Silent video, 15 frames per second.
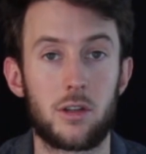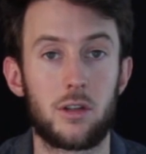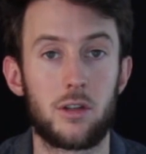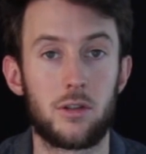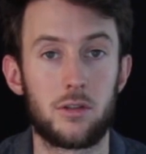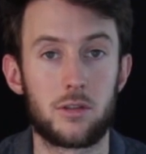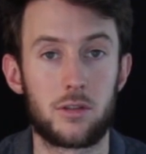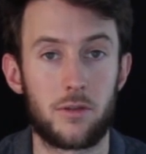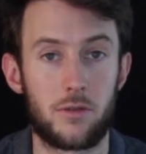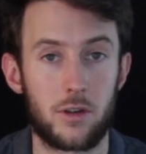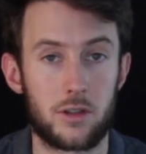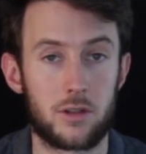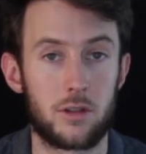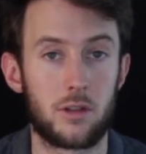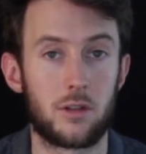you can use to
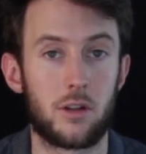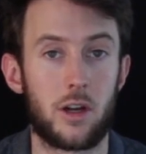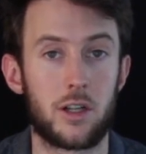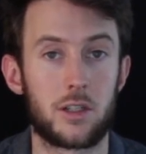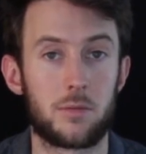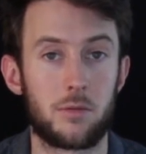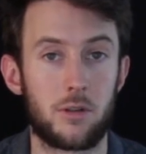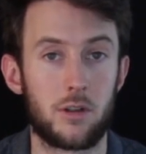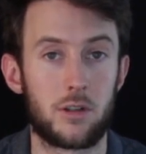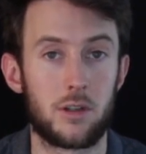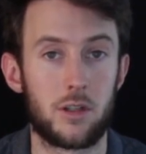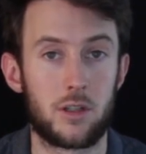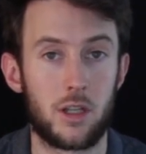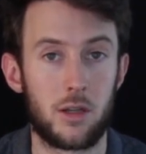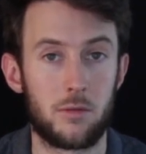fix your line splitter
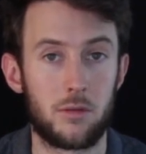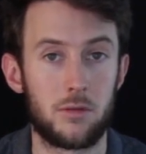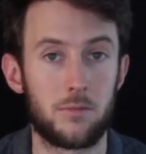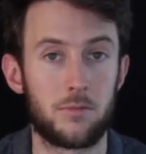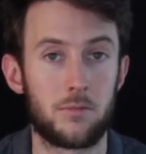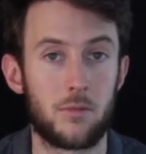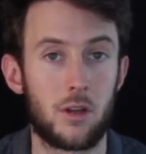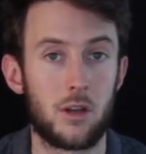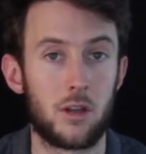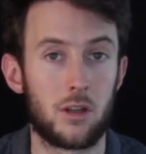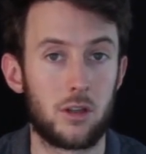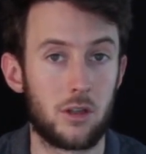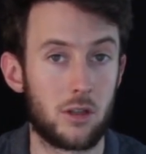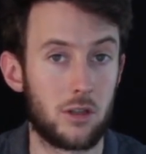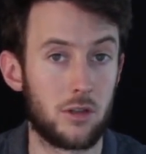to the table.
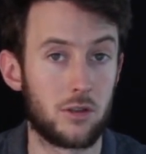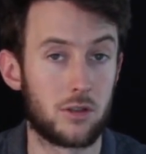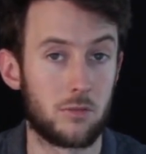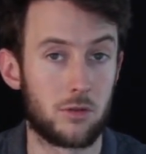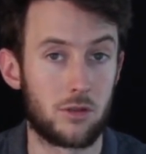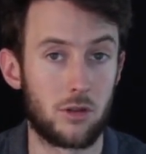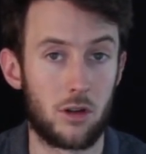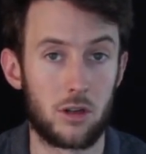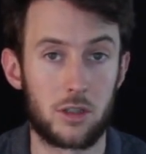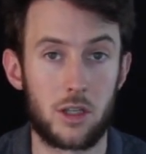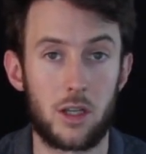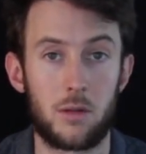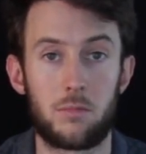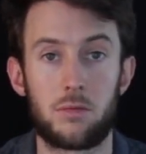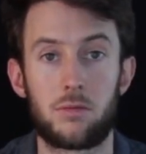You can use some strong
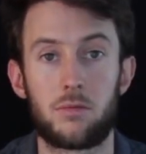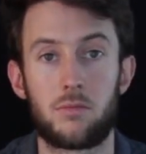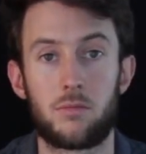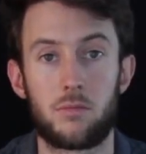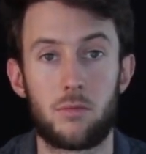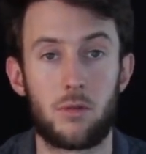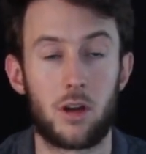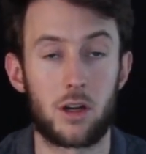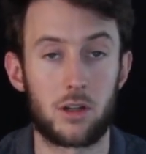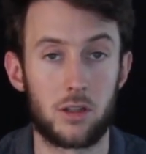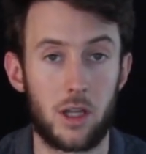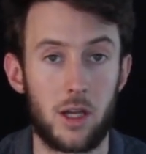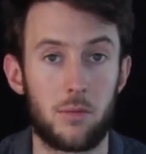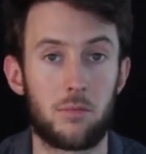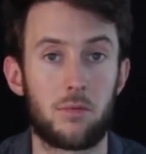tape, a
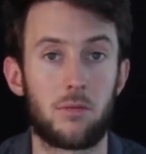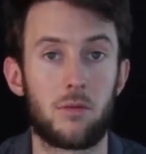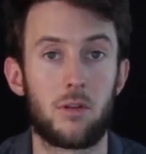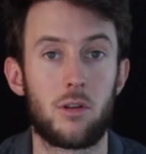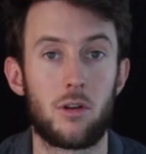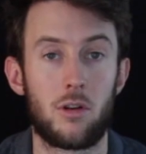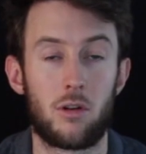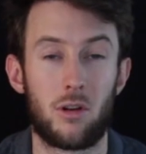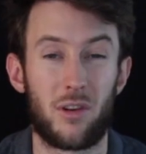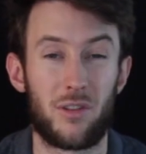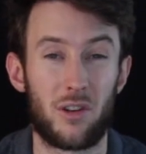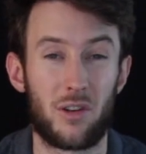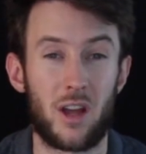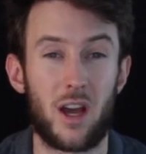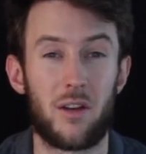clamp, or if
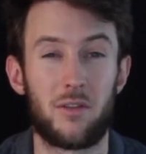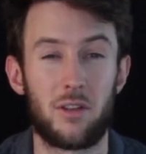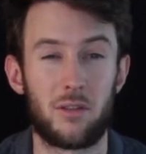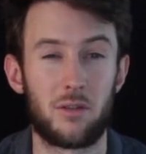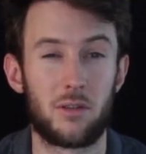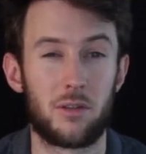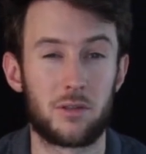you don't have either of